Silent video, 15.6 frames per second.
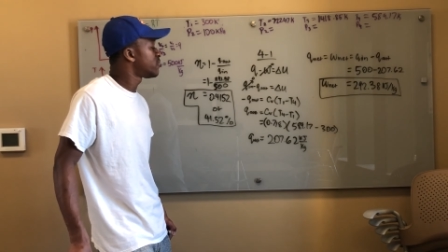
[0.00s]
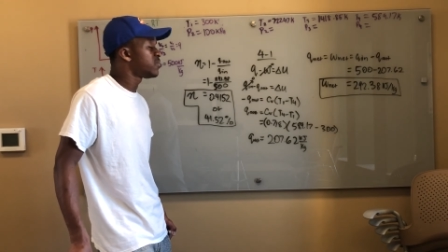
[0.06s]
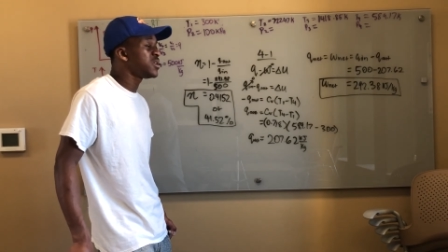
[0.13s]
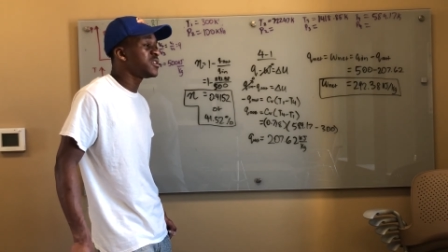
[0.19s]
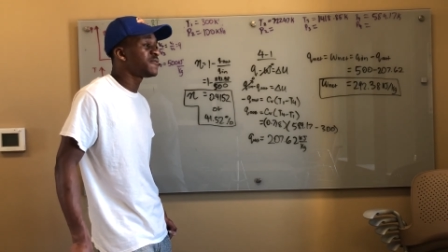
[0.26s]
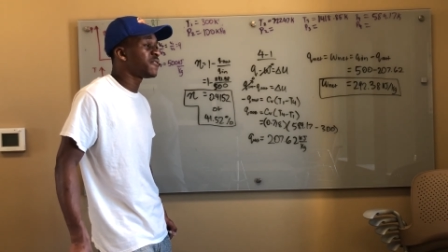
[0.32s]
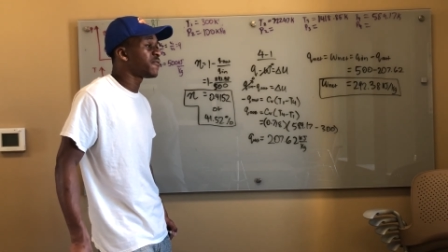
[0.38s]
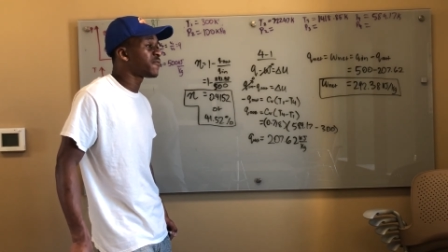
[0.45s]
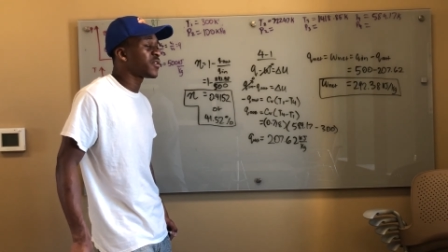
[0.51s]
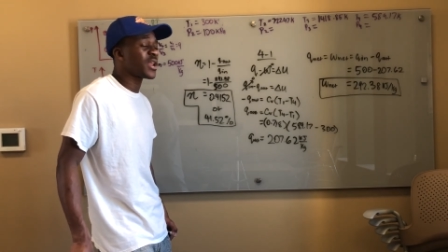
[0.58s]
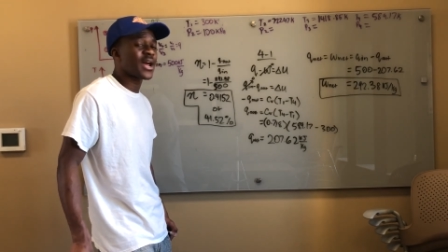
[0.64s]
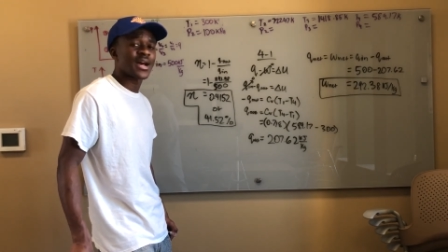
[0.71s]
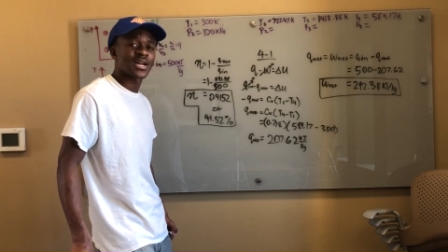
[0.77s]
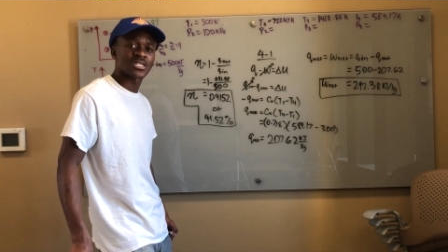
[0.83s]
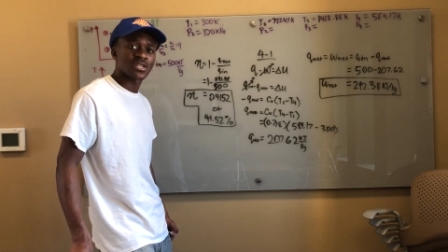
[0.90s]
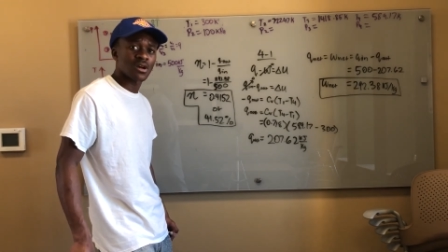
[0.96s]
please feel free to
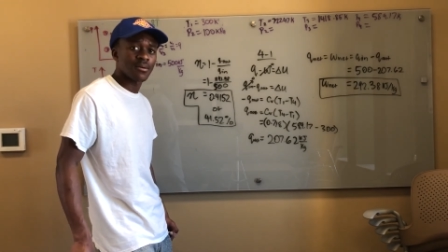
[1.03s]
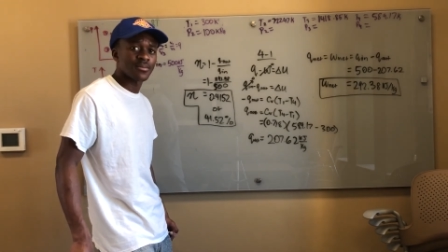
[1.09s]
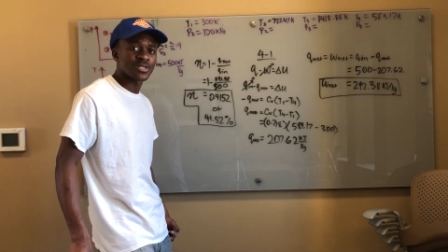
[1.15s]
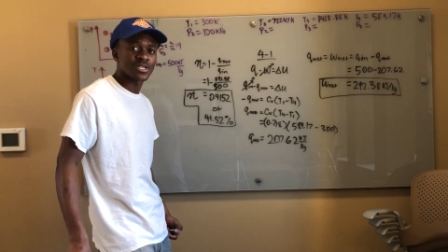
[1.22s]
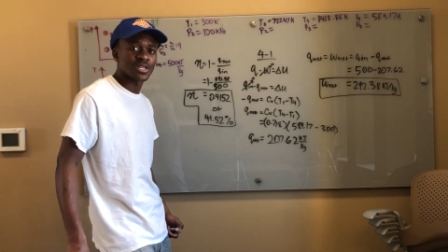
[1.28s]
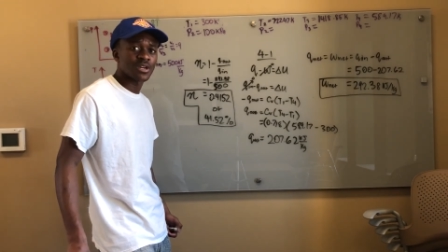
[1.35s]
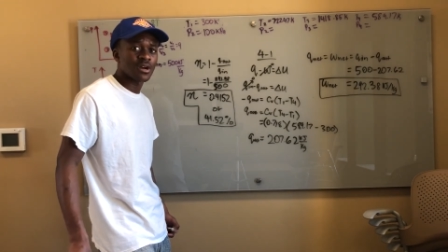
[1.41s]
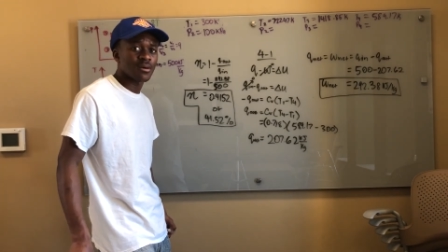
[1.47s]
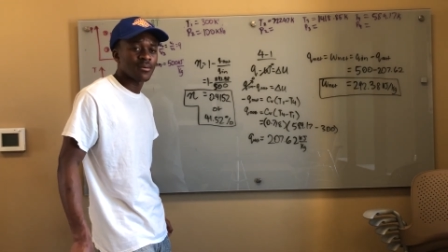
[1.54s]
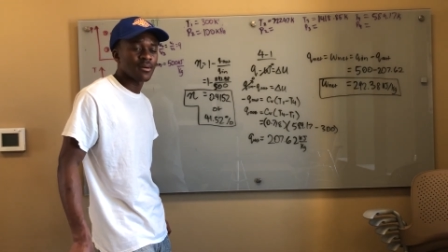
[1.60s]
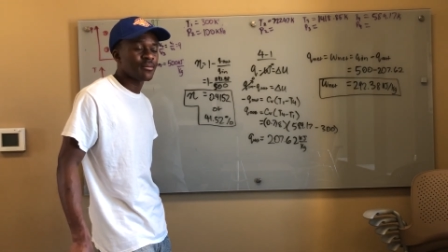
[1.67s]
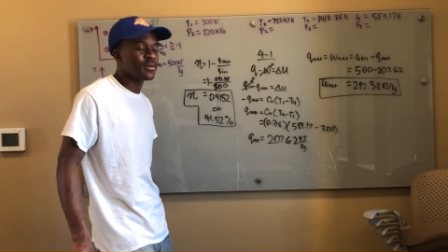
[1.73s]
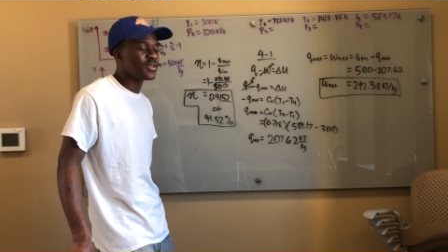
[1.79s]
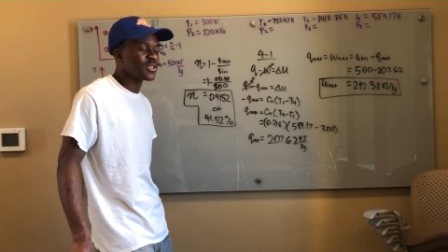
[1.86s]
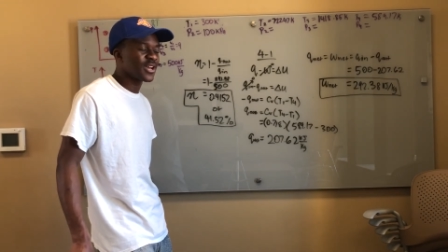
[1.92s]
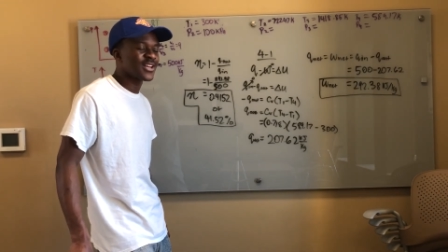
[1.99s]
ask questions in the
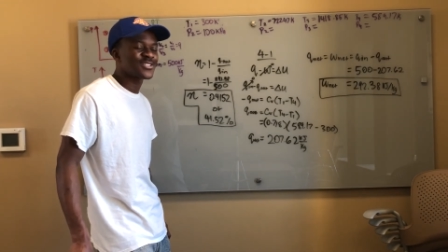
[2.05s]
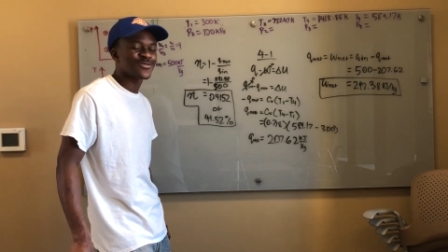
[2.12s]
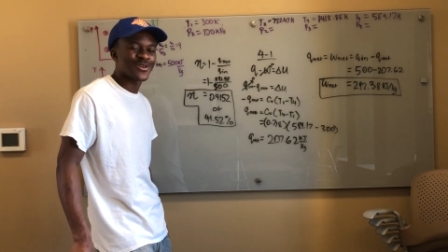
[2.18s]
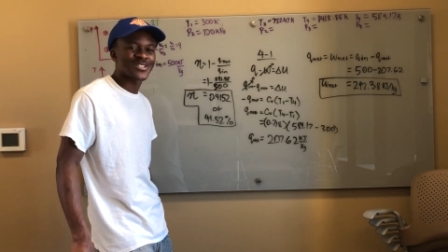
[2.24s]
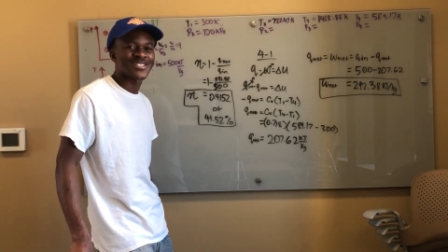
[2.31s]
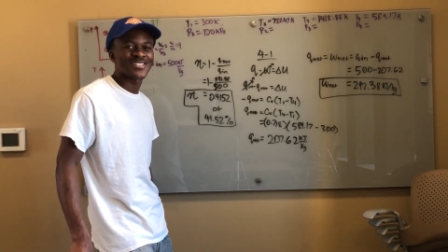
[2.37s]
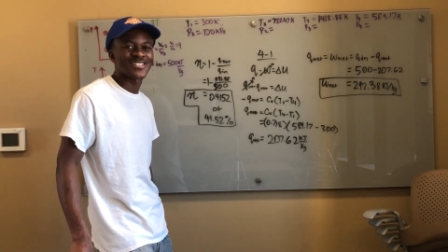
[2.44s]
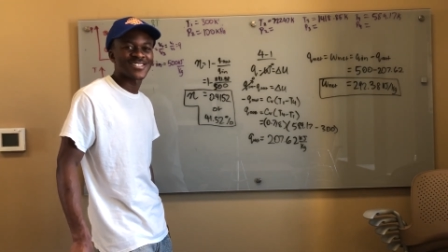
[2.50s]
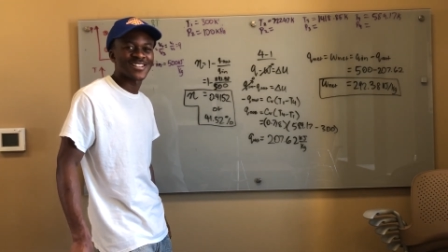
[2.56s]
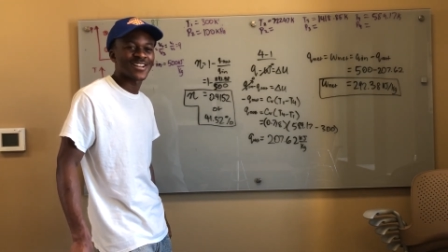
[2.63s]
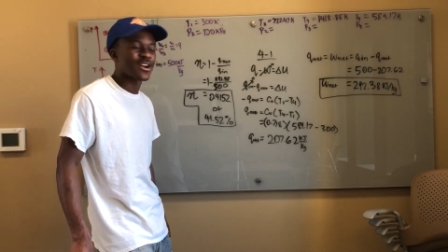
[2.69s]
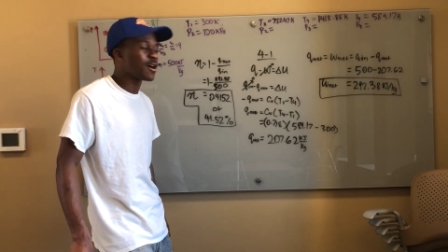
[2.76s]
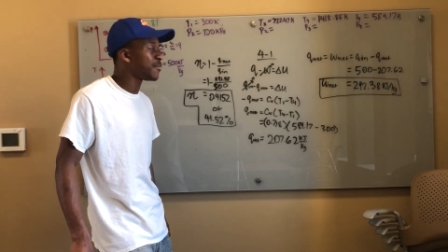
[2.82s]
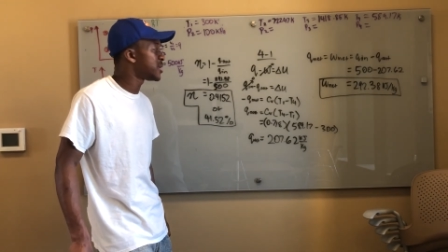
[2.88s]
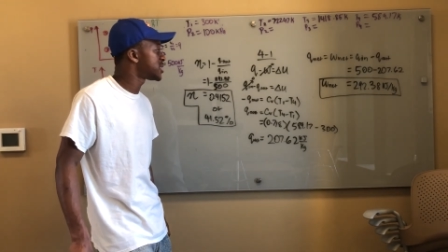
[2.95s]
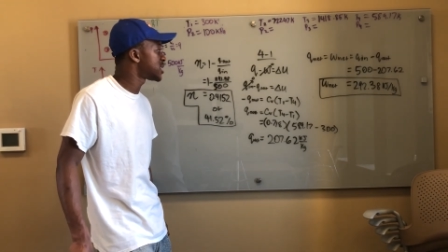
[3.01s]
comment
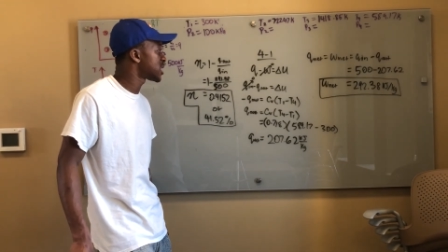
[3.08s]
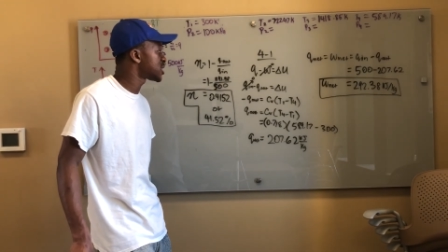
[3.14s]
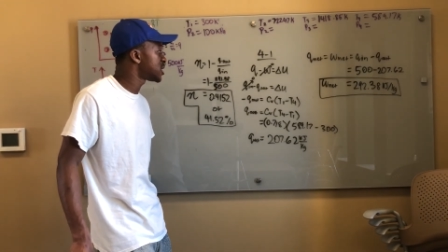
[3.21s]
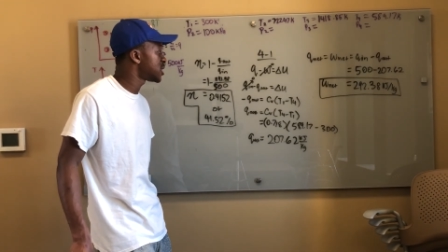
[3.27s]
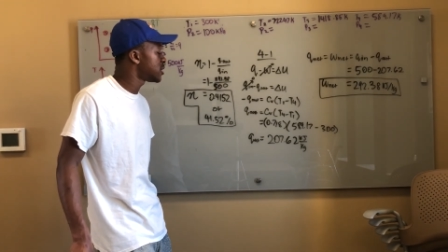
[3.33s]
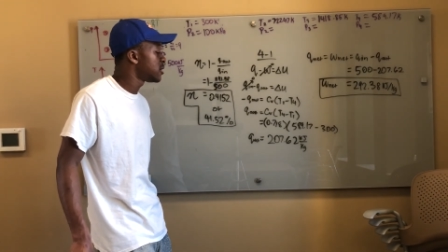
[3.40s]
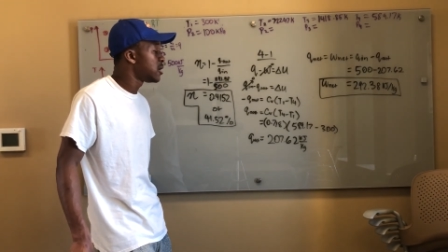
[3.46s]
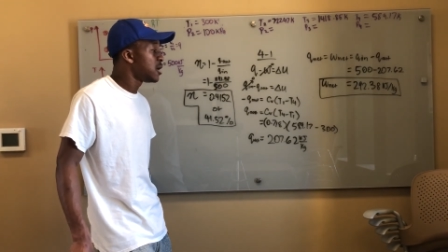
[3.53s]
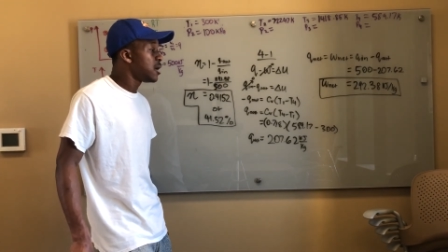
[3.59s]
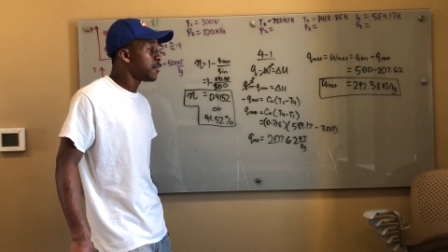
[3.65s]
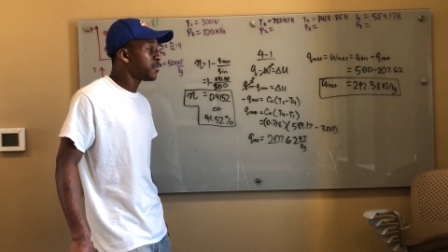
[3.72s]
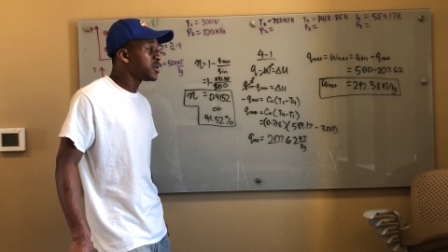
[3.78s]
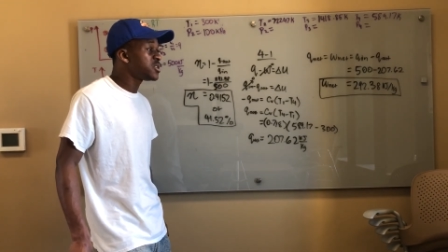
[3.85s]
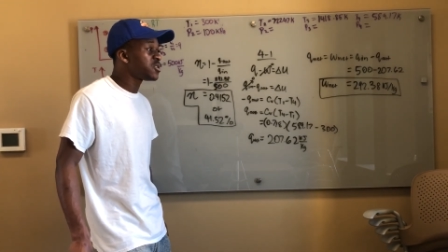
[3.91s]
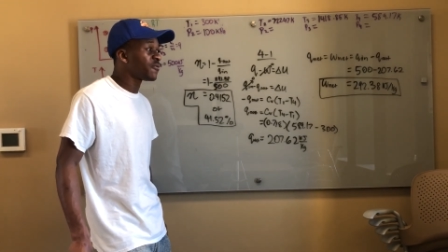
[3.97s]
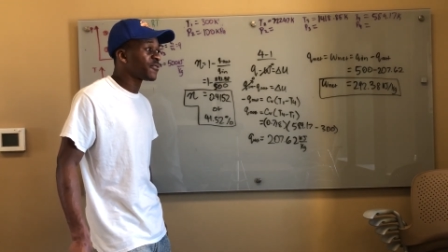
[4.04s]
section.
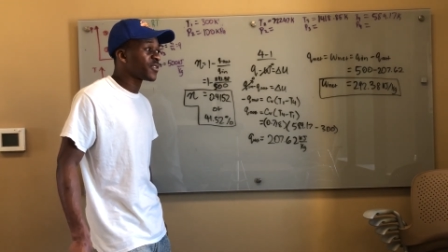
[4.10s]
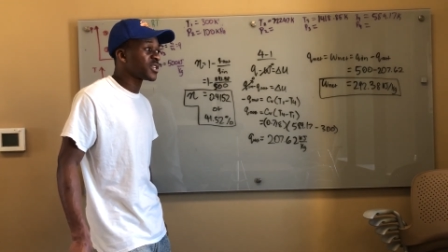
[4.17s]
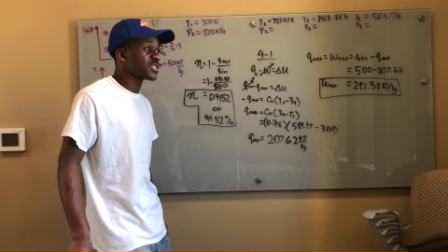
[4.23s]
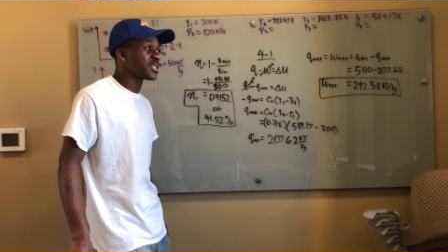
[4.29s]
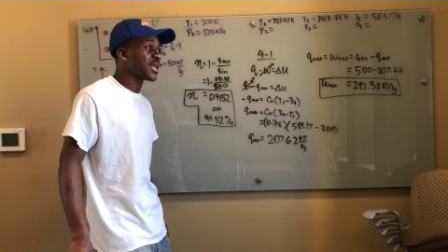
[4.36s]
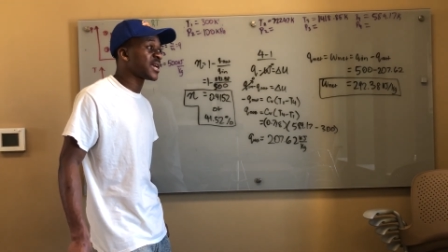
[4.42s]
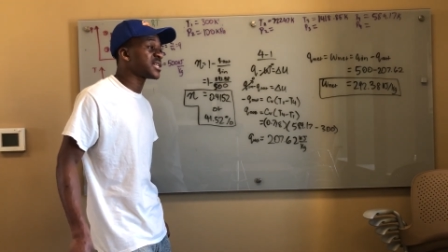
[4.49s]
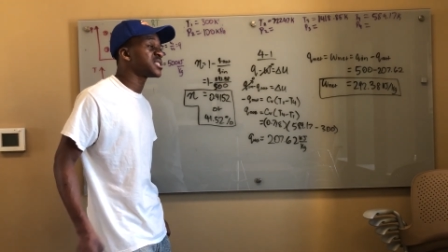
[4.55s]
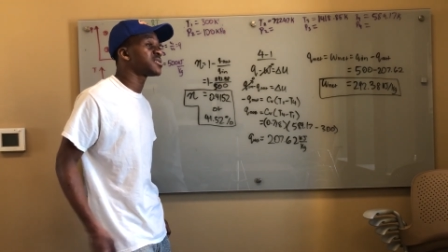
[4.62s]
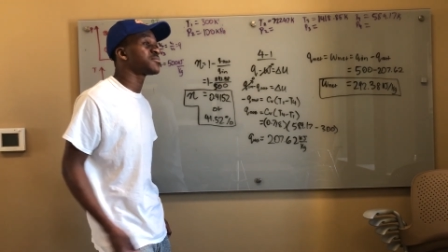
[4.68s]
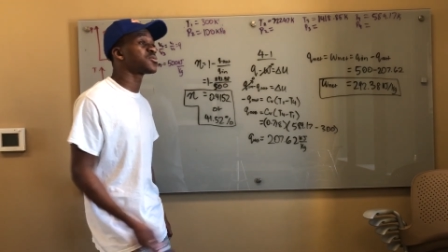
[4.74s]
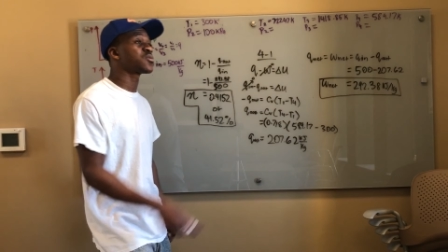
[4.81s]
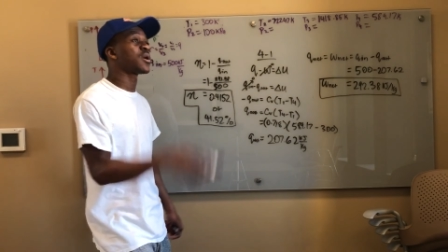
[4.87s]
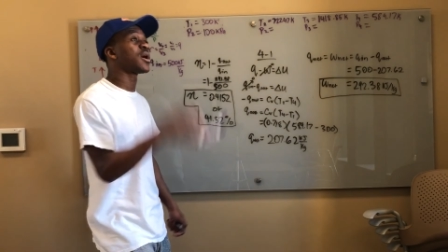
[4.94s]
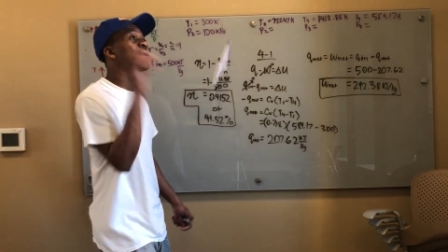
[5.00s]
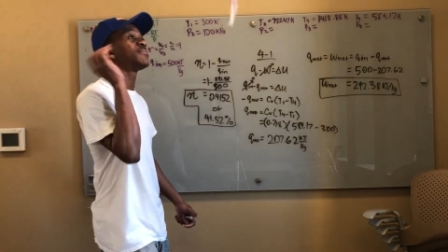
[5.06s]
Please don't forget to like and
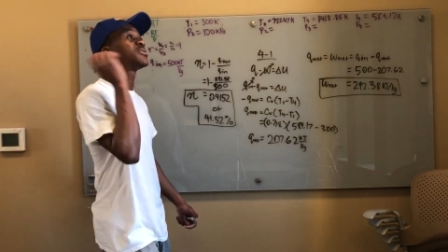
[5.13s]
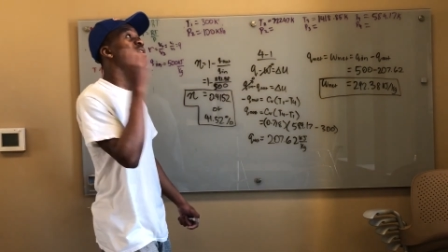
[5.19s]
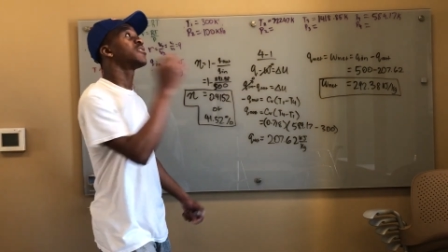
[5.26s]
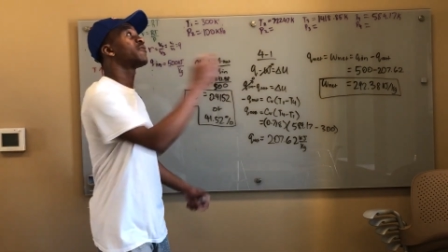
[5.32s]
subscribe. Tell